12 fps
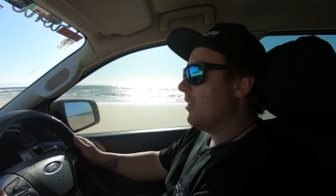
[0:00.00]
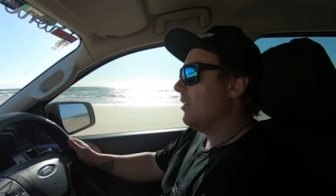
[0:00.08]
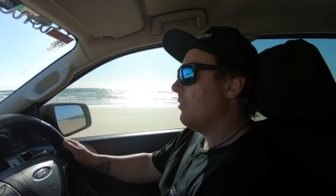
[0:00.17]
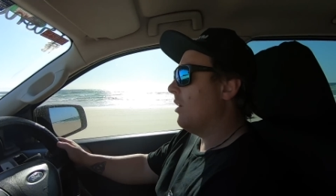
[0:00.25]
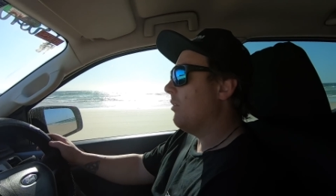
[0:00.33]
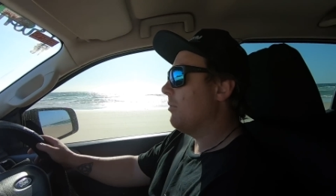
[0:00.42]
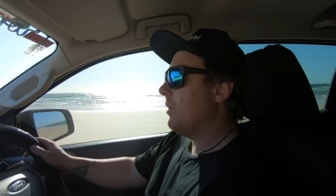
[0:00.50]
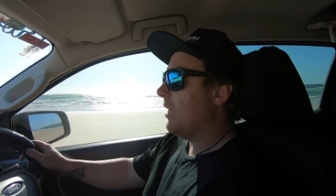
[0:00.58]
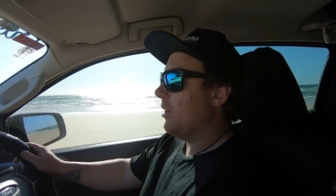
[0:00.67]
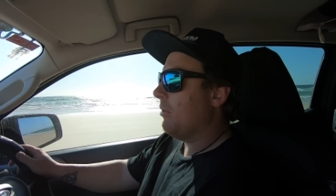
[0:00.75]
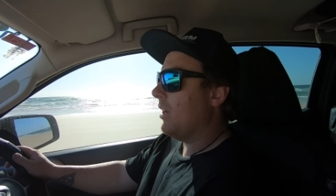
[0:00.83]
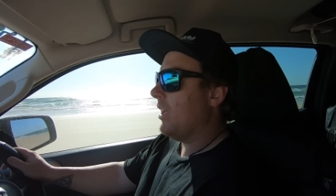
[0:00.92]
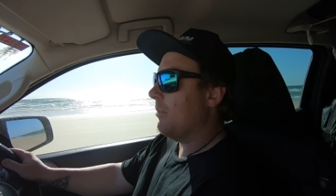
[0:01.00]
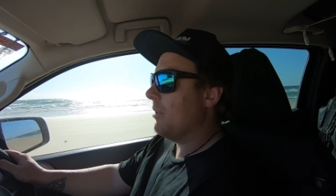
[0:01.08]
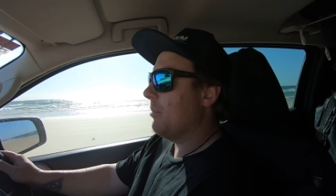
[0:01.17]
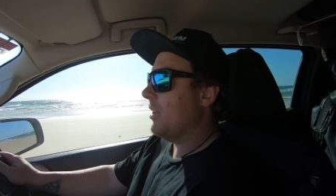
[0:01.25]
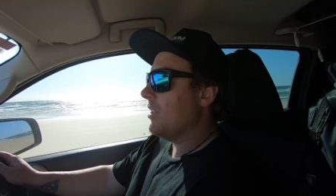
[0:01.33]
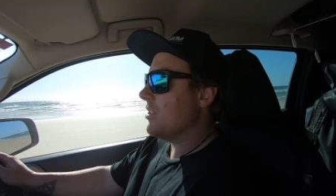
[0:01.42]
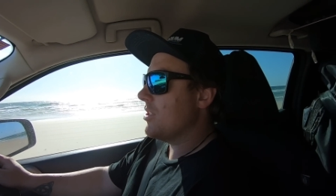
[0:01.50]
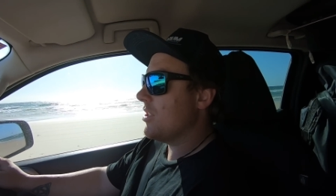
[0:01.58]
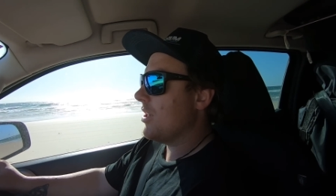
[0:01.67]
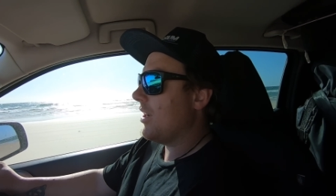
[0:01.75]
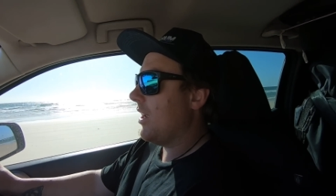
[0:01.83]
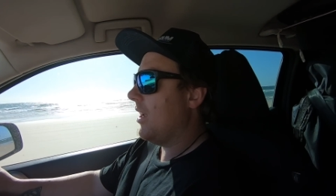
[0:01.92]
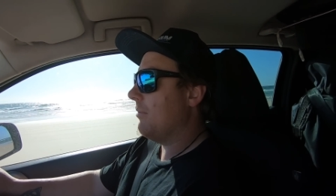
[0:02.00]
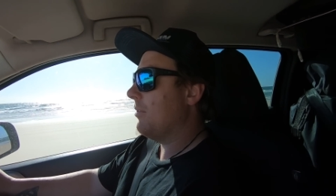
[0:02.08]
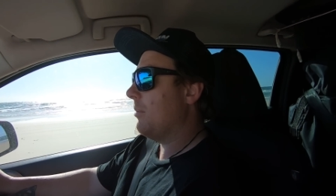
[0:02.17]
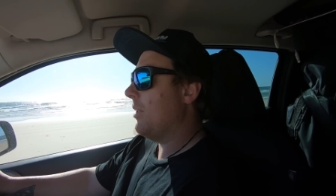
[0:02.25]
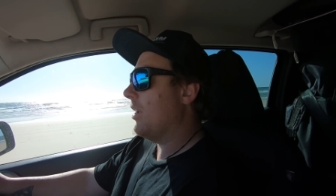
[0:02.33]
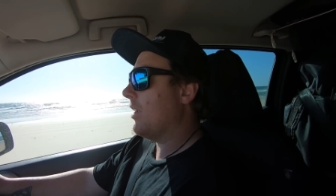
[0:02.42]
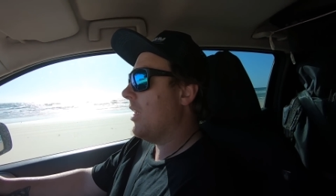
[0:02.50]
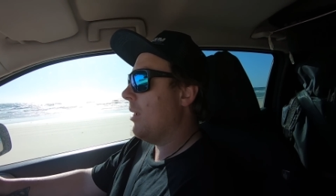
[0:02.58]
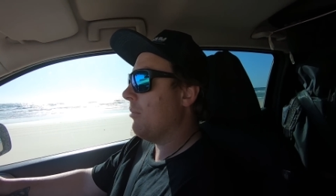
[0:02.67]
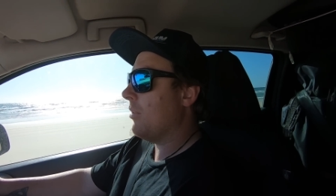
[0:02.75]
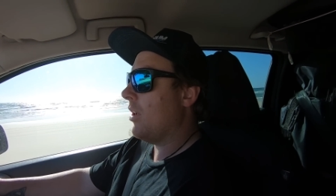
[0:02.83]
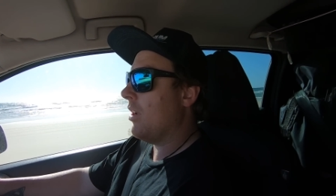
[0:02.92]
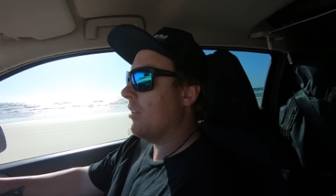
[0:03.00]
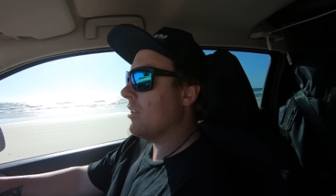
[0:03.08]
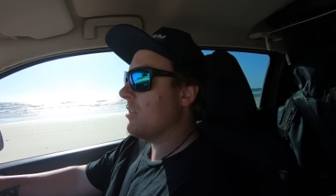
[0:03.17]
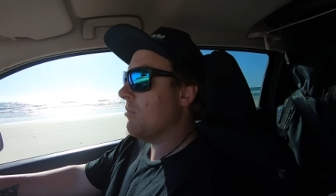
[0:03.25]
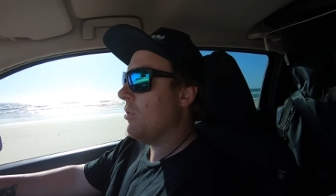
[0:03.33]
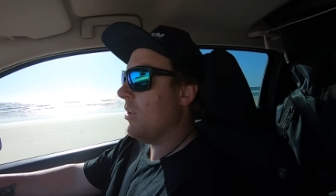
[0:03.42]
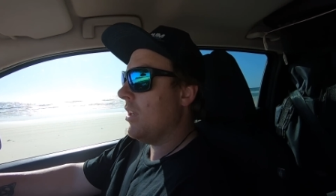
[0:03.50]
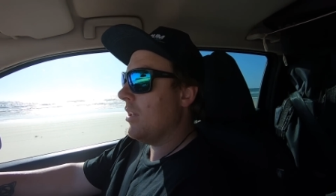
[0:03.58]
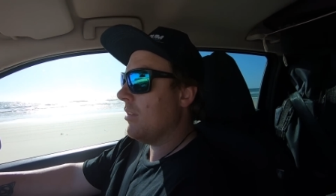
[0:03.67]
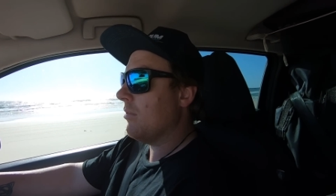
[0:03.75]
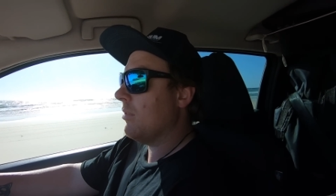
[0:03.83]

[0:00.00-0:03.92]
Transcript: Well, we've made our way up the beach from our campground this morning.